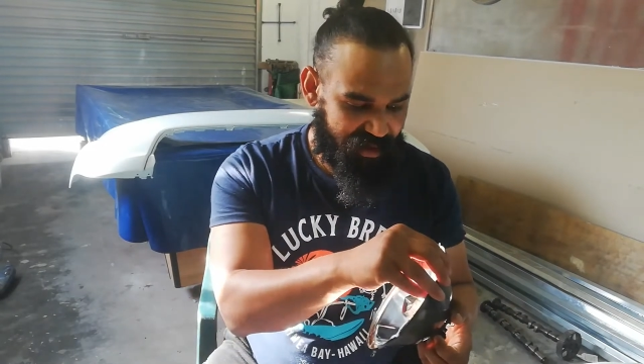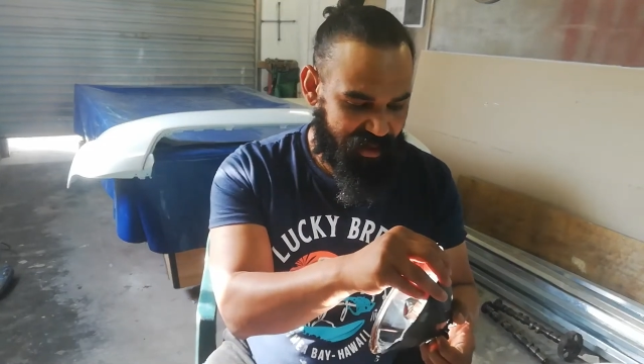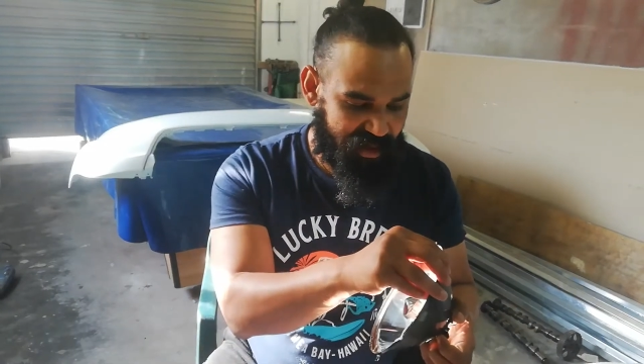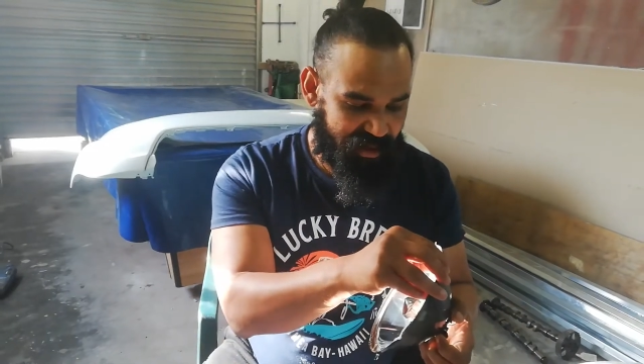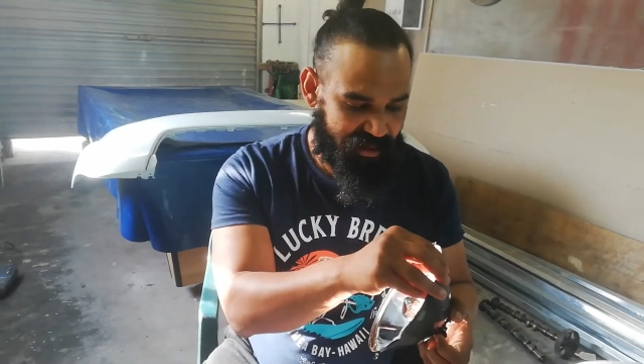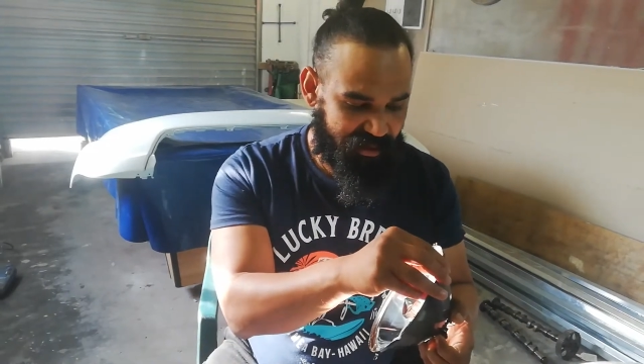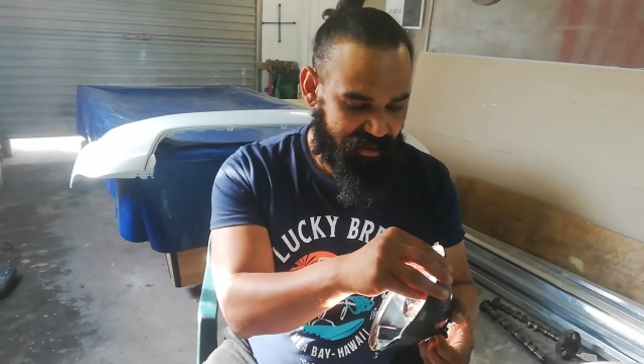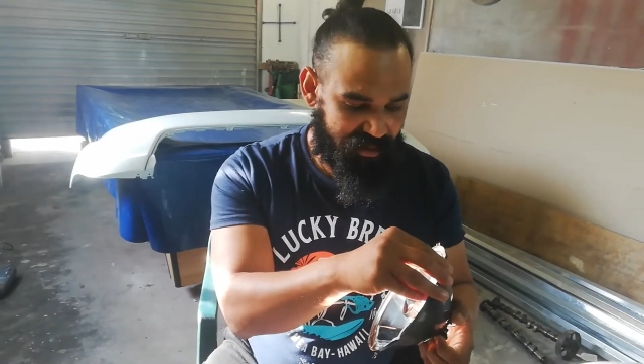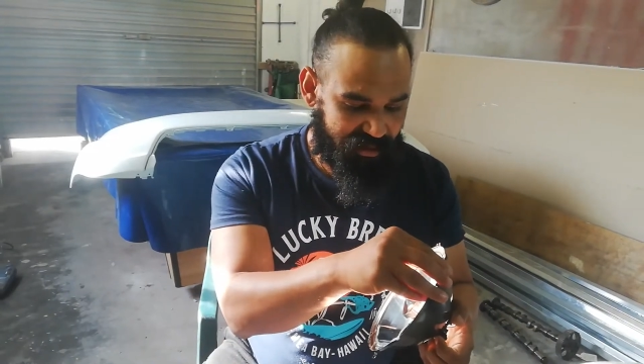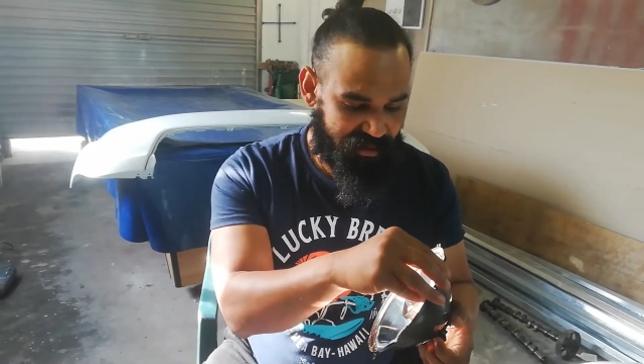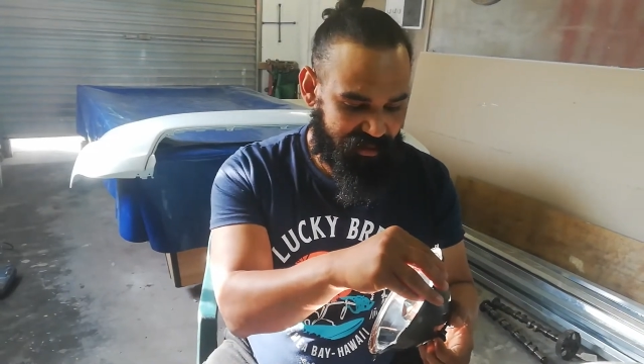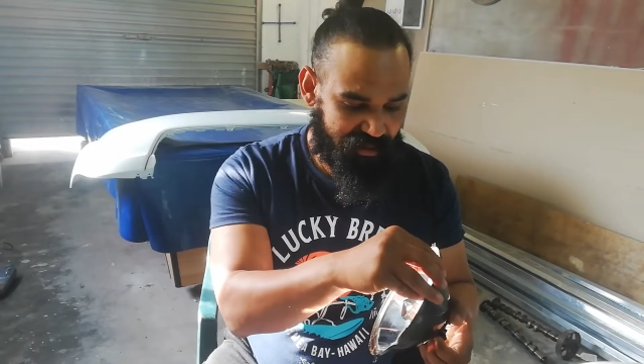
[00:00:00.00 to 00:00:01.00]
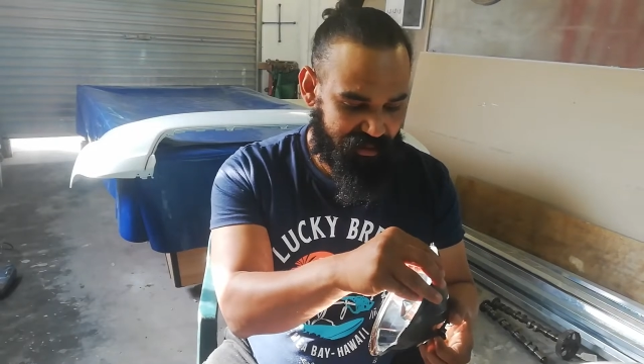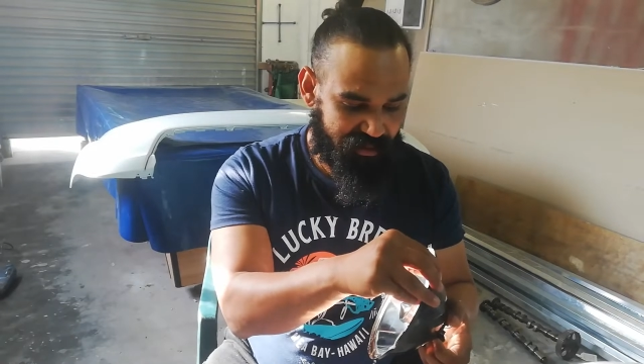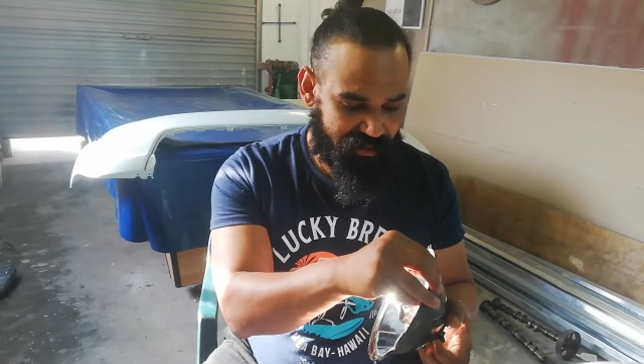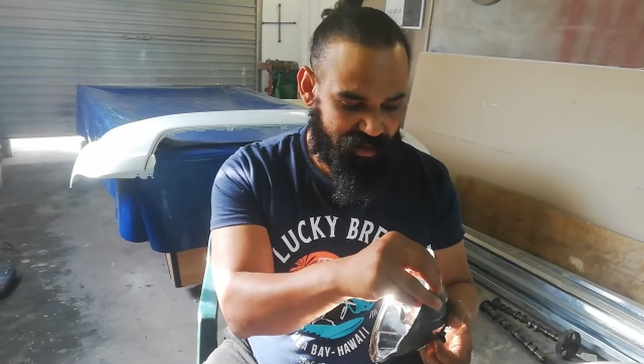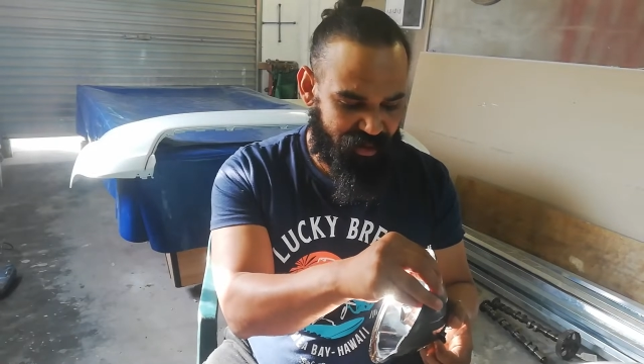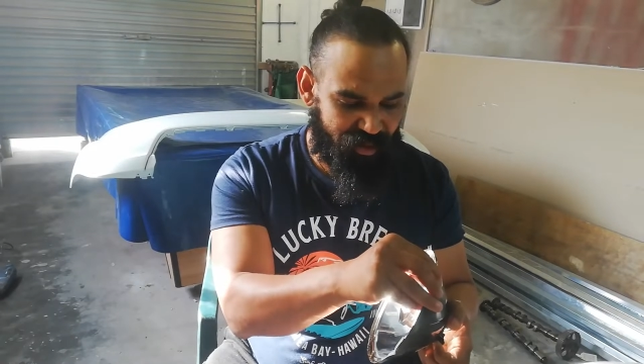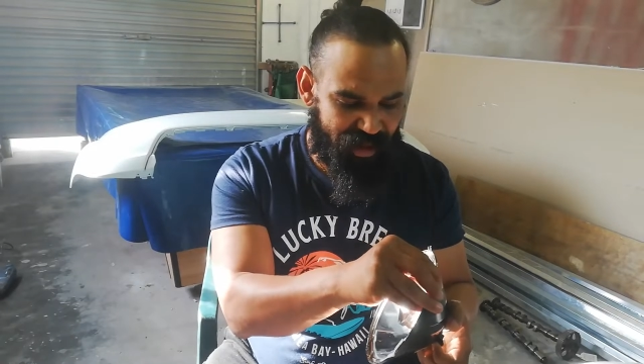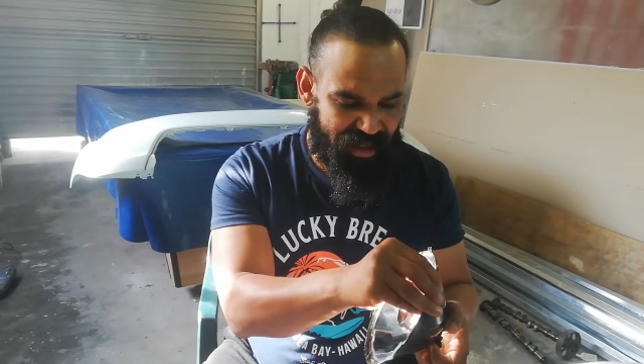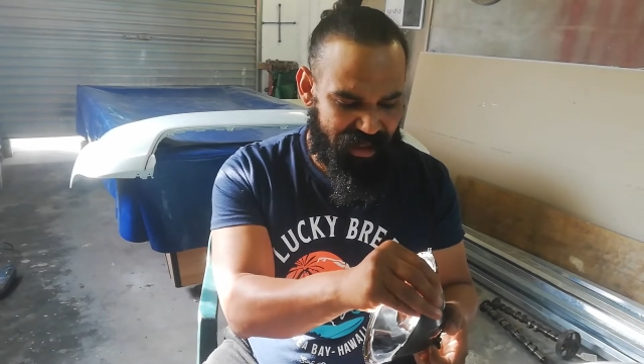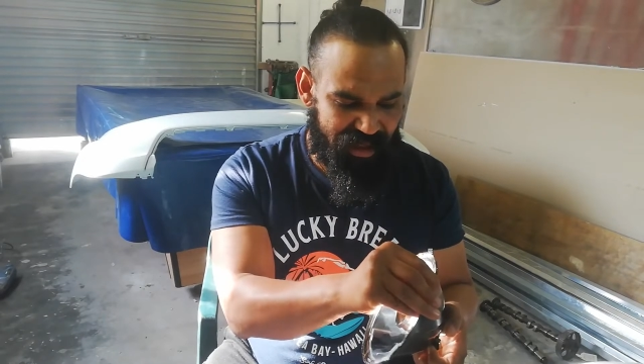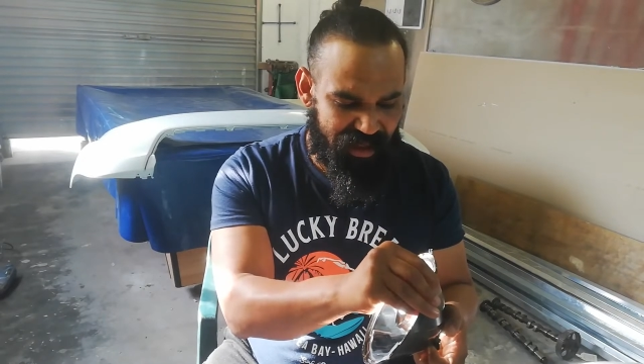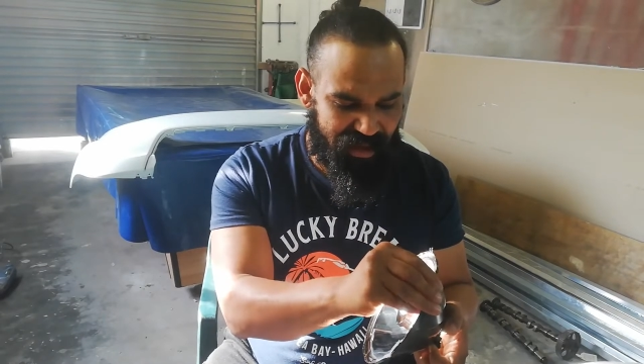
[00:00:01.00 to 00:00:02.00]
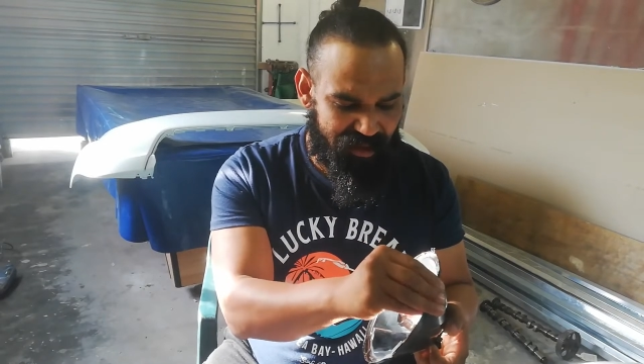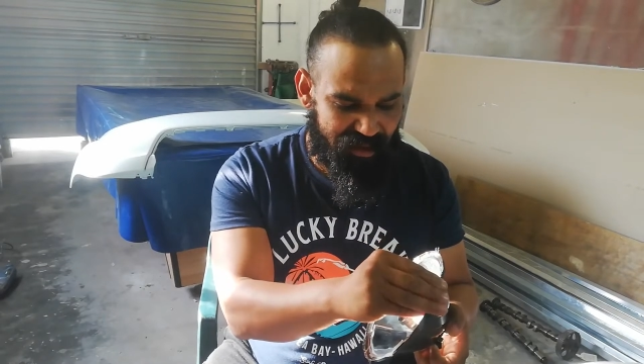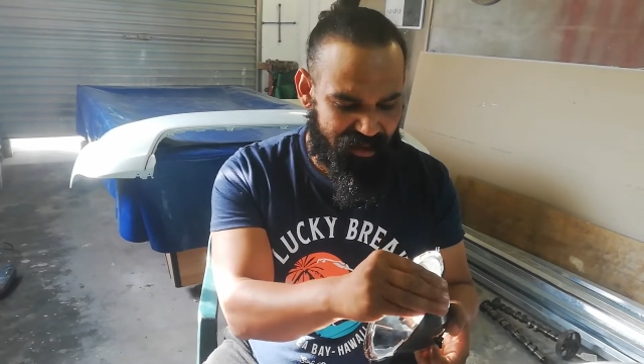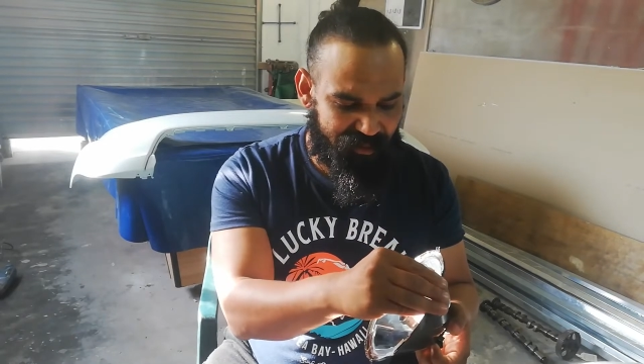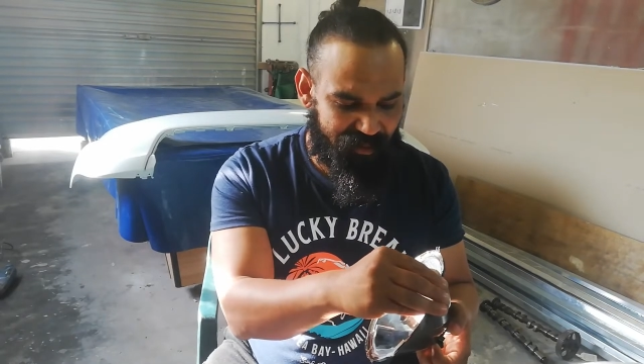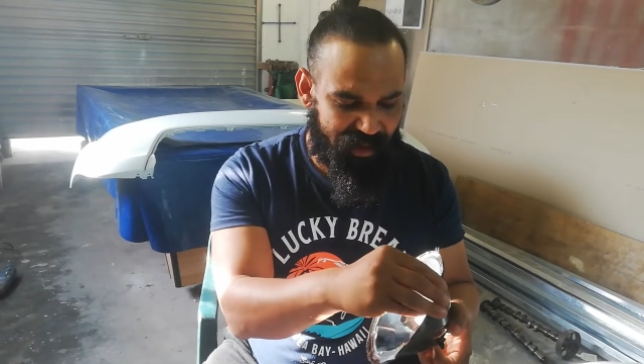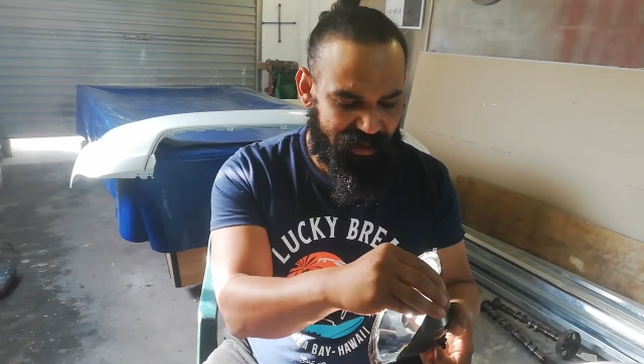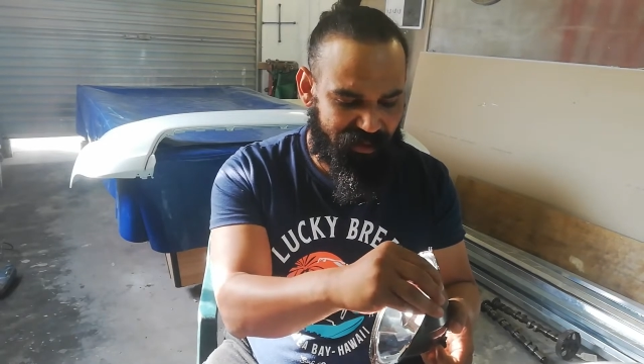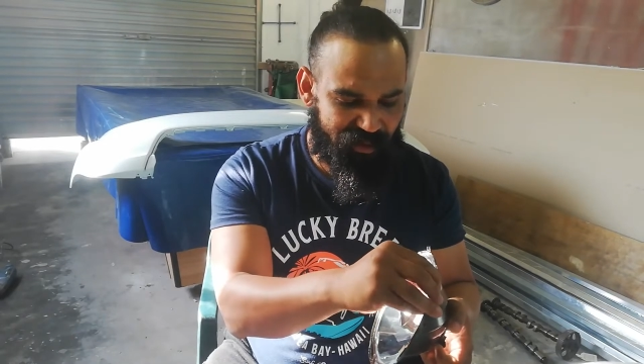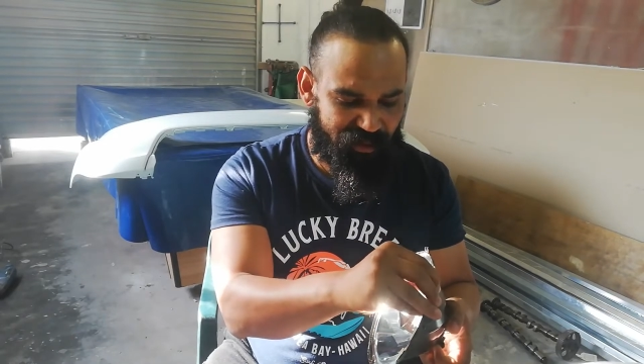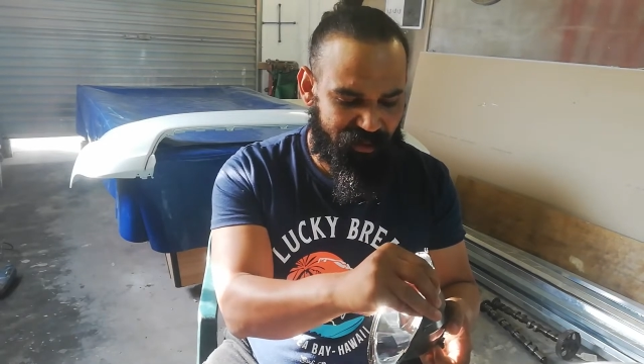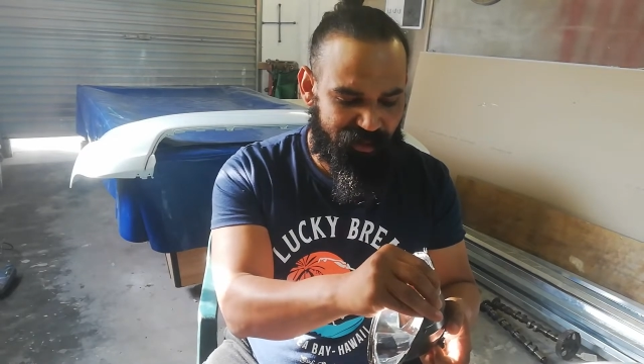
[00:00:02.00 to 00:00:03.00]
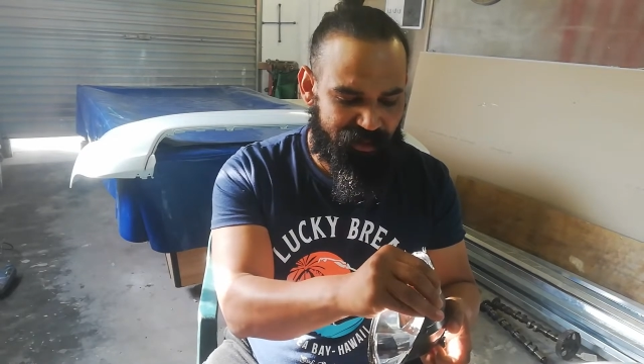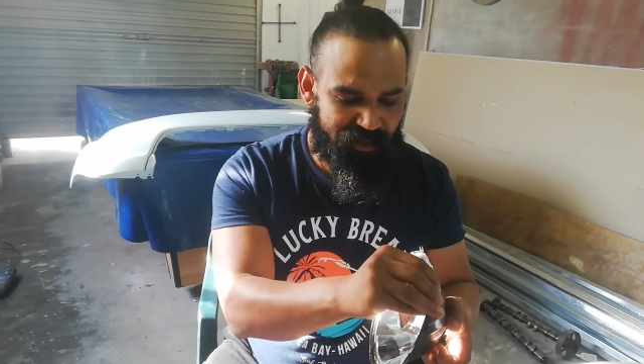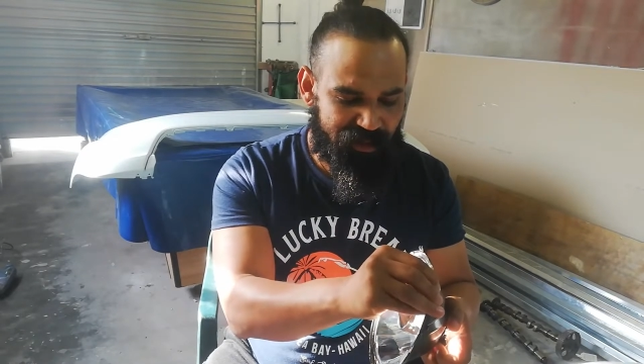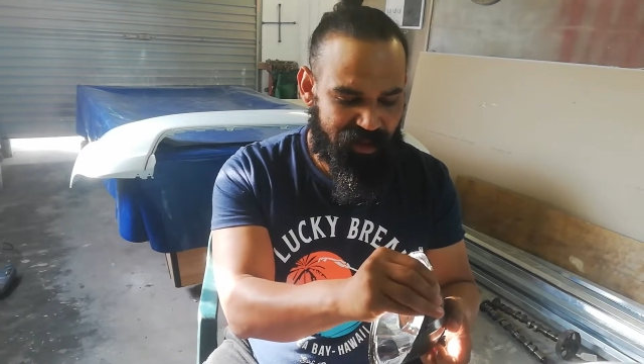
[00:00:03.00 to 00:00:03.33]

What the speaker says: Right? So you can either want to